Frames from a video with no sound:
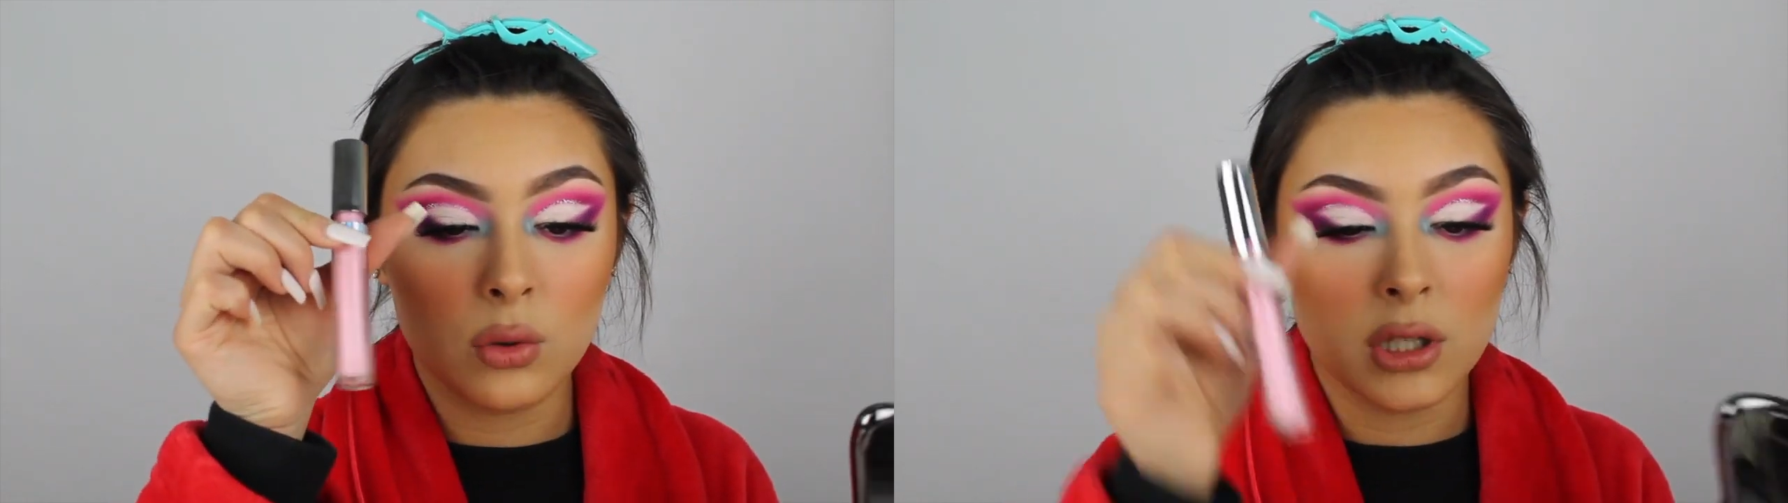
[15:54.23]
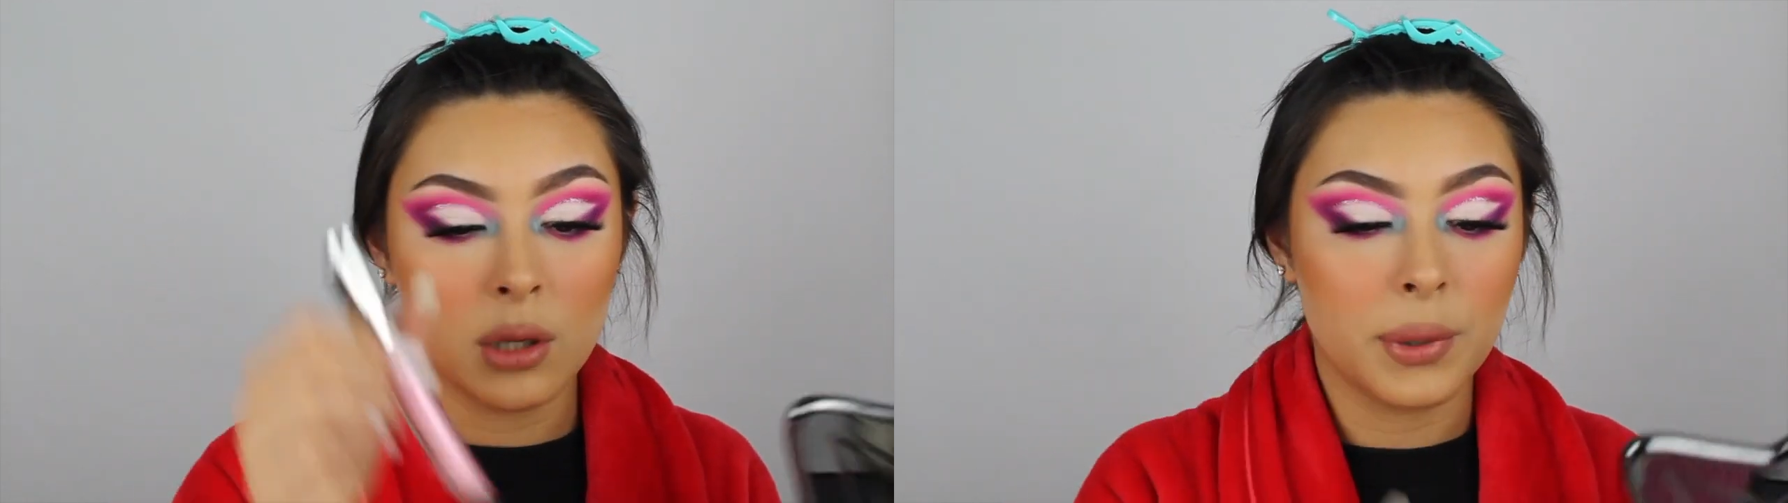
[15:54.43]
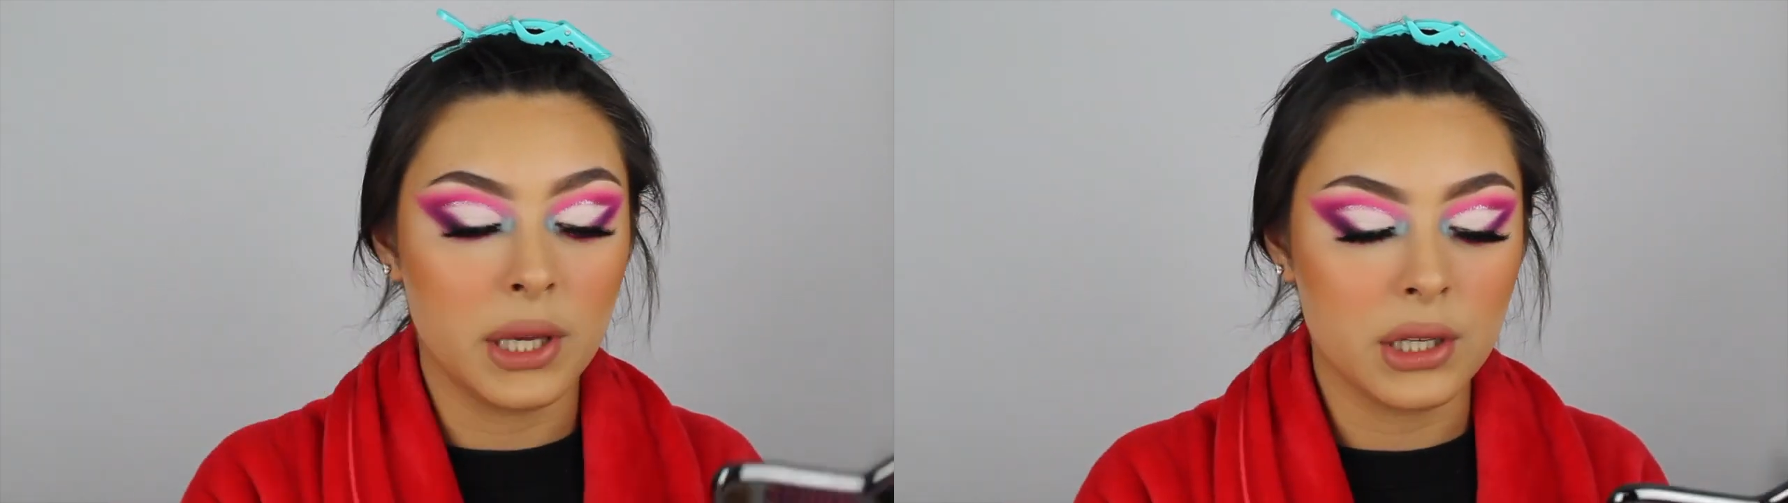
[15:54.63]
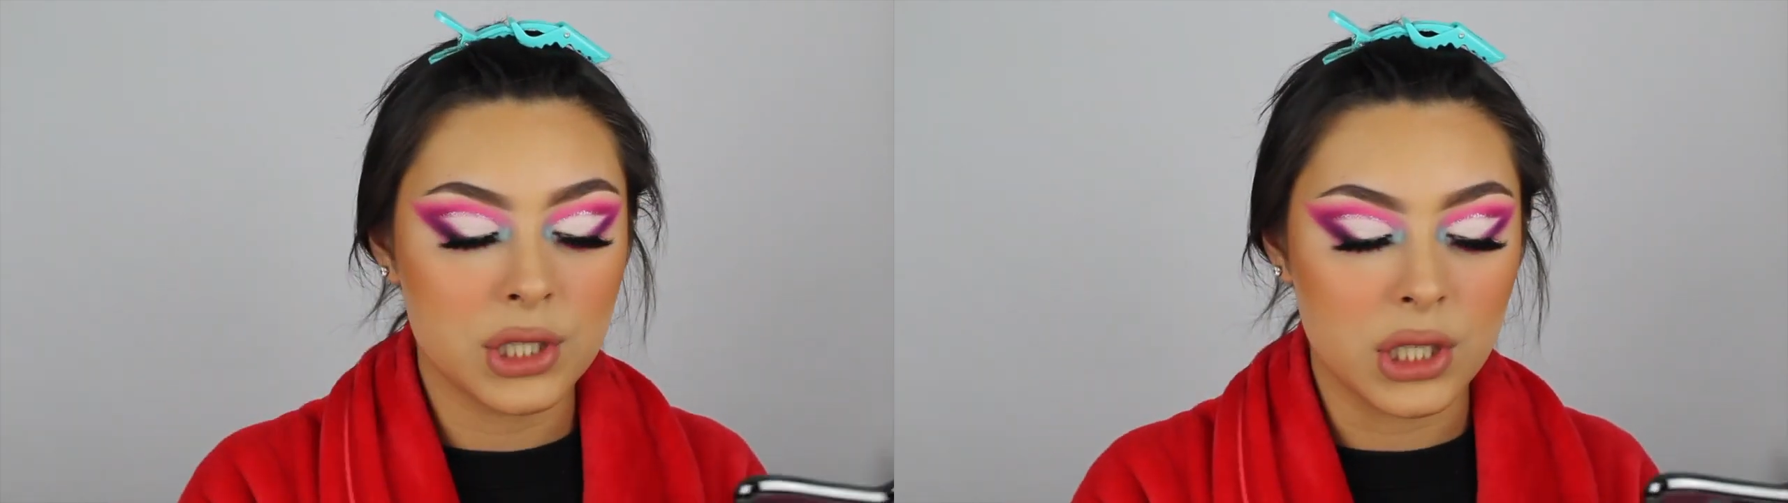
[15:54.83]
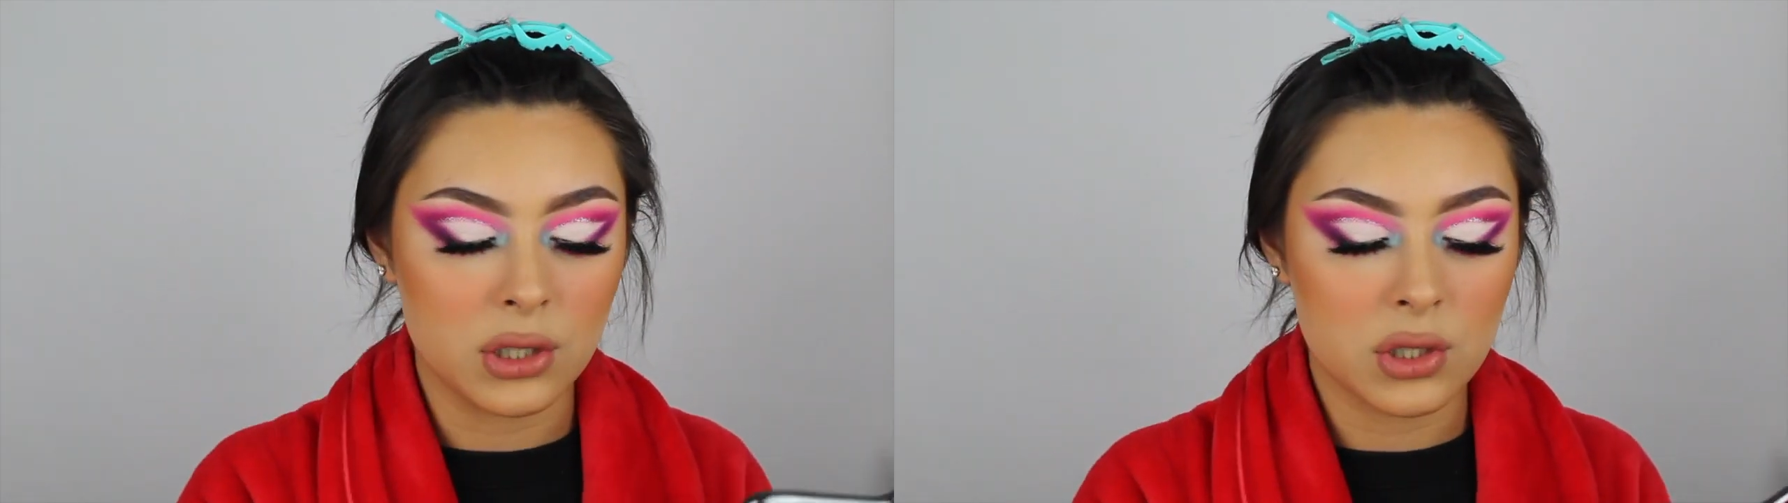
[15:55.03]
little pink
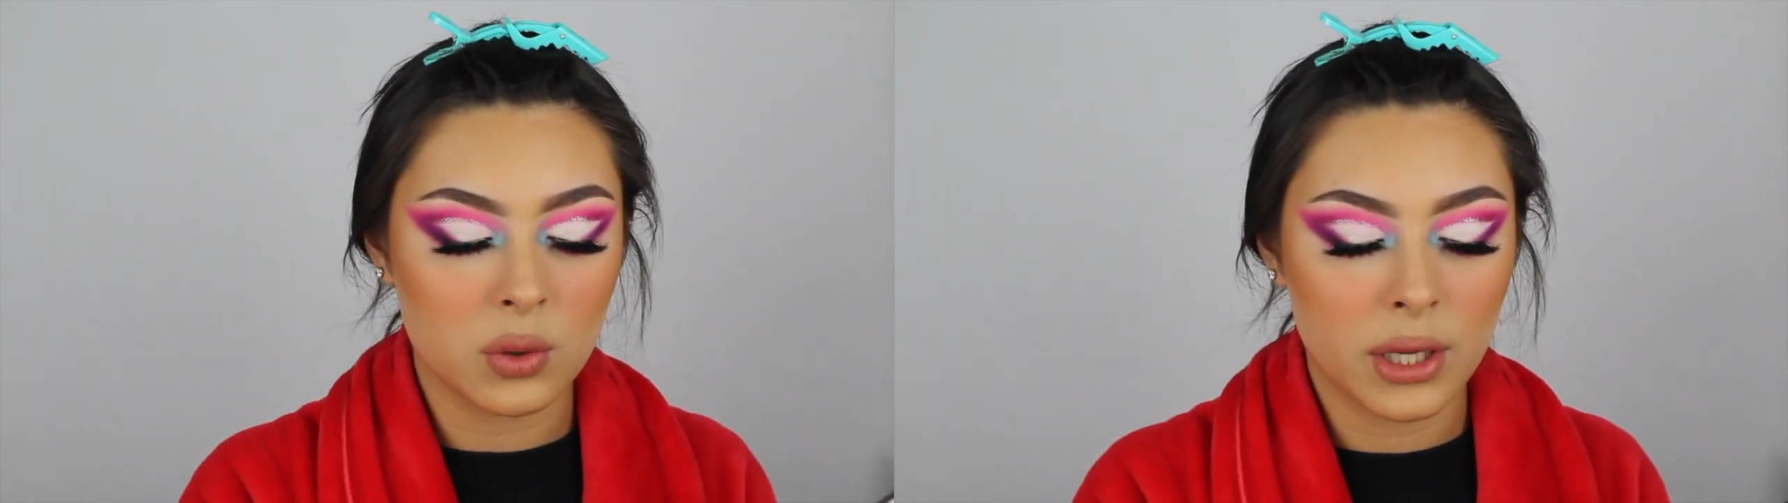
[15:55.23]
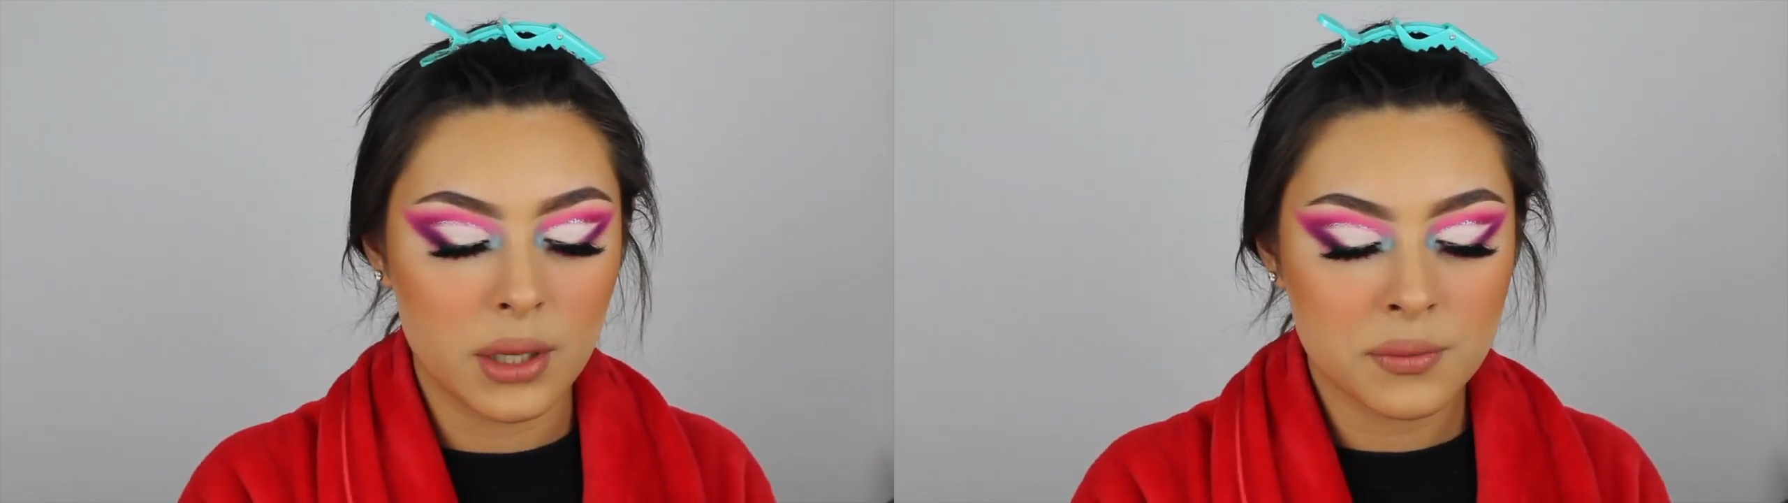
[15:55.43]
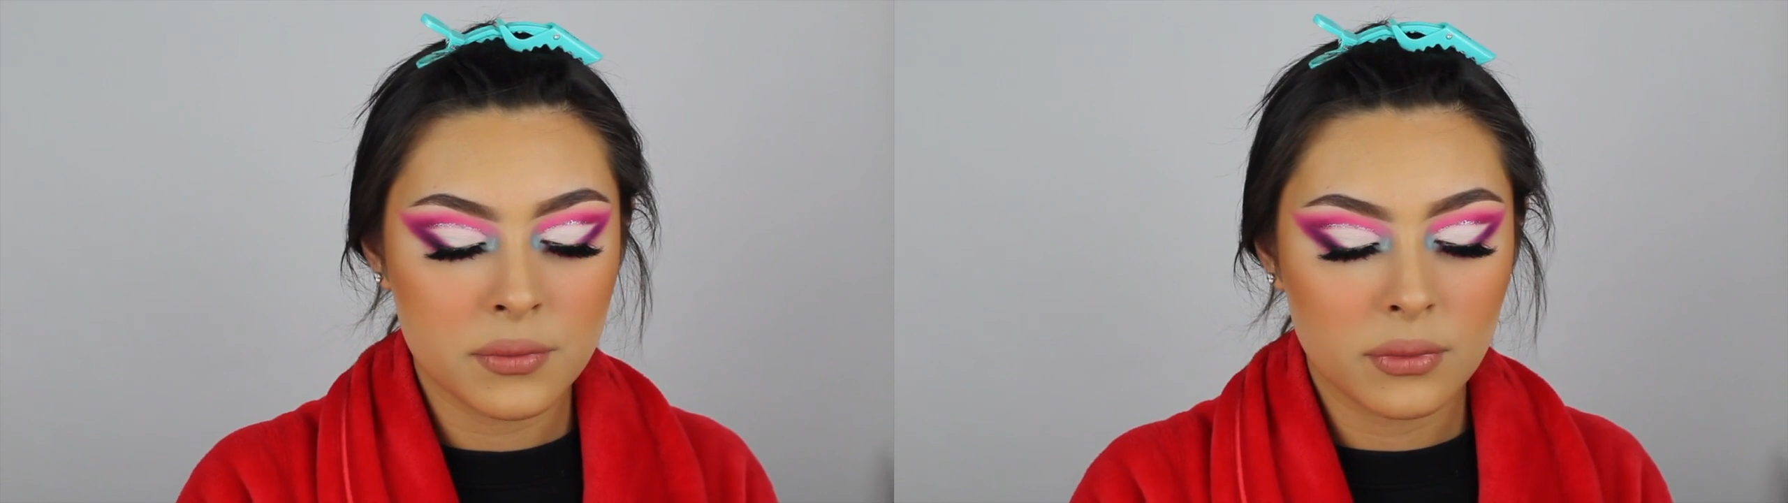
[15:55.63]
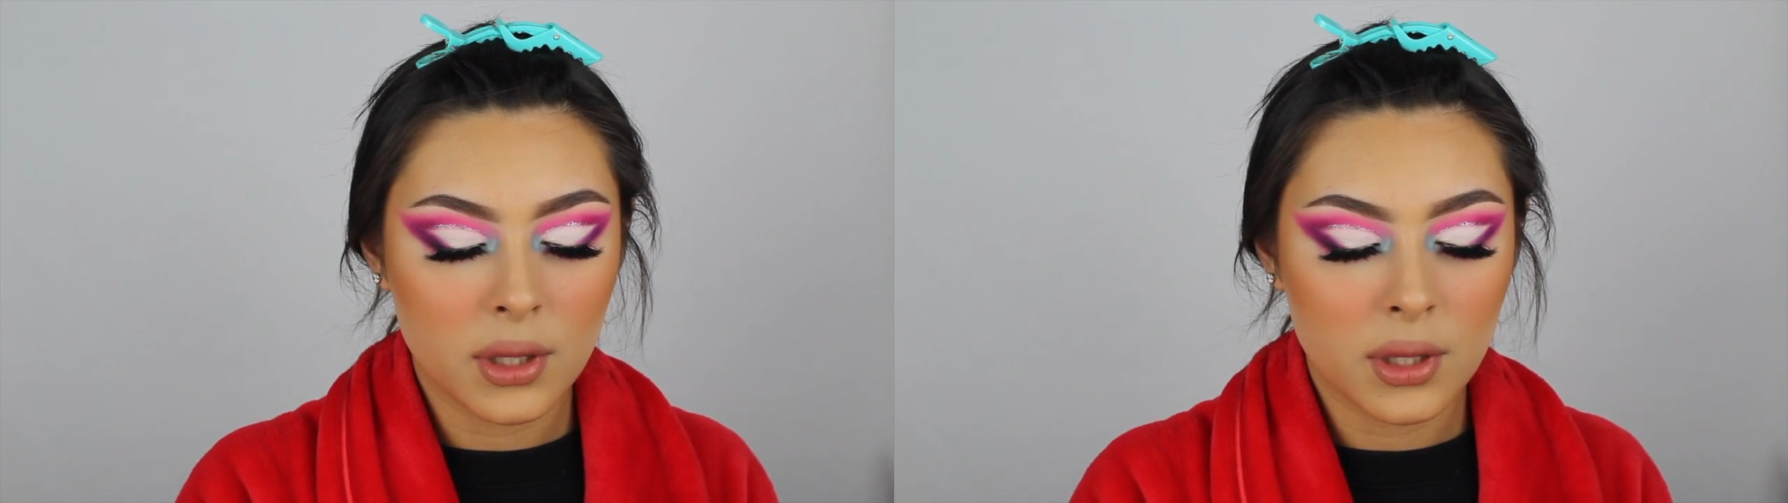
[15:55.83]
sheen to it.